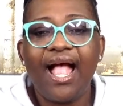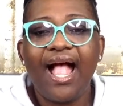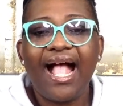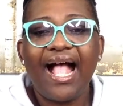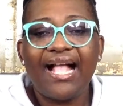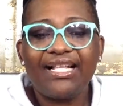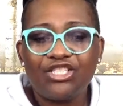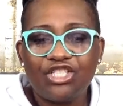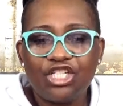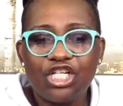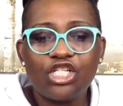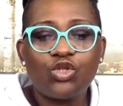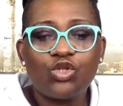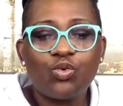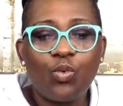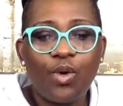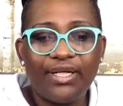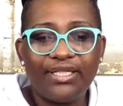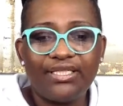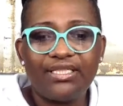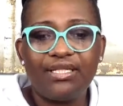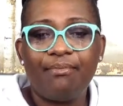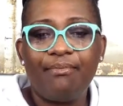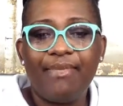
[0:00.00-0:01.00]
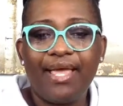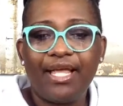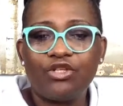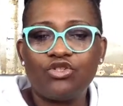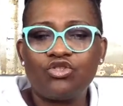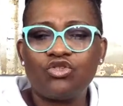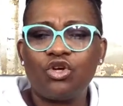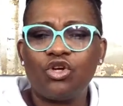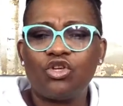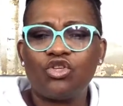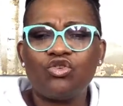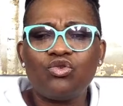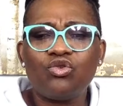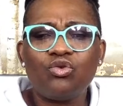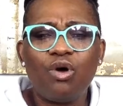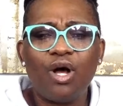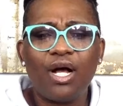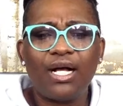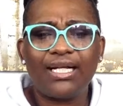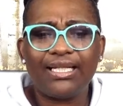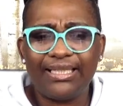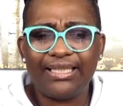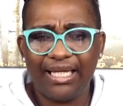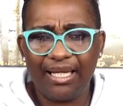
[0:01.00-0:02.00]
I just wanted to make sure you
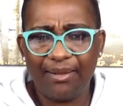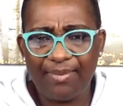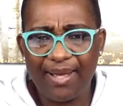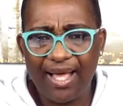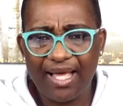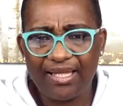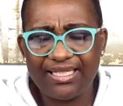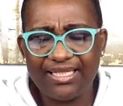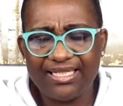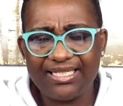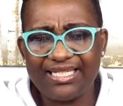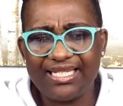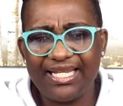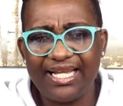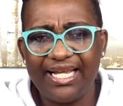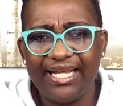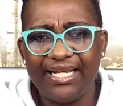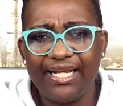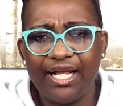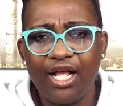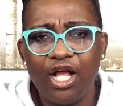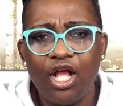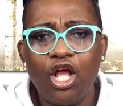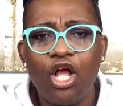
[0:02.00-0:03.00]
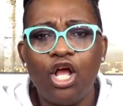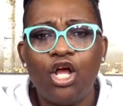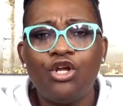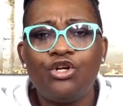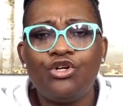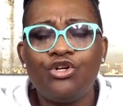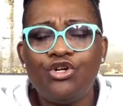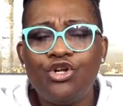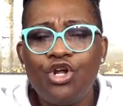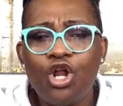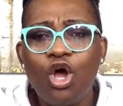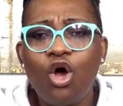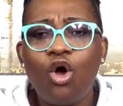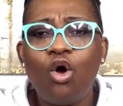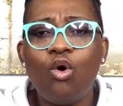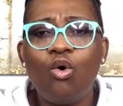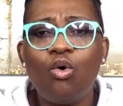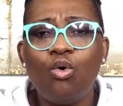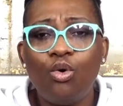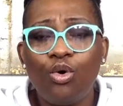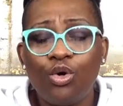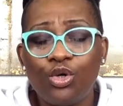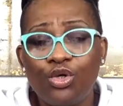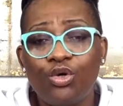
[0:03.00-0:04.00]
are clear about, listen,
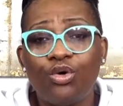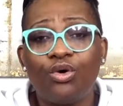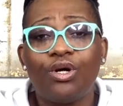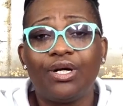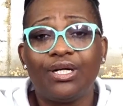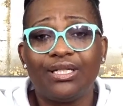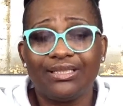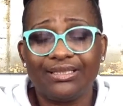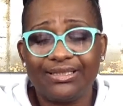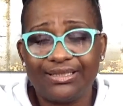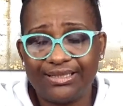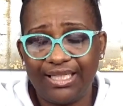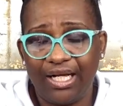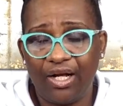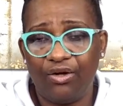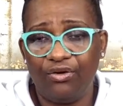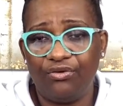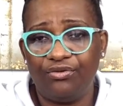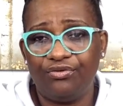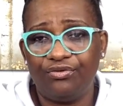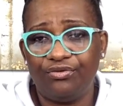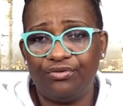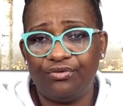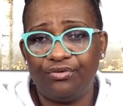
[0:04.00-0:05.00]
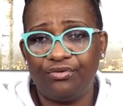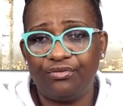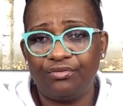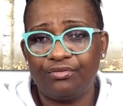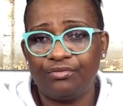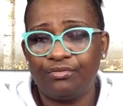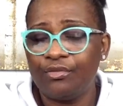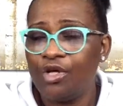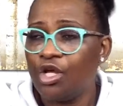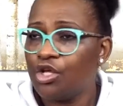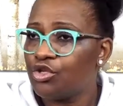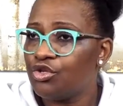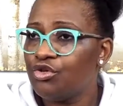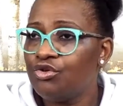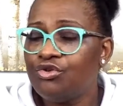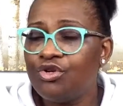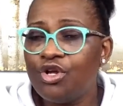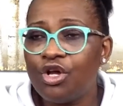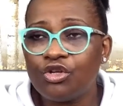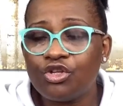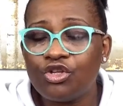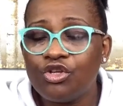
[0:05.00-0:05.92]
know yourself. You're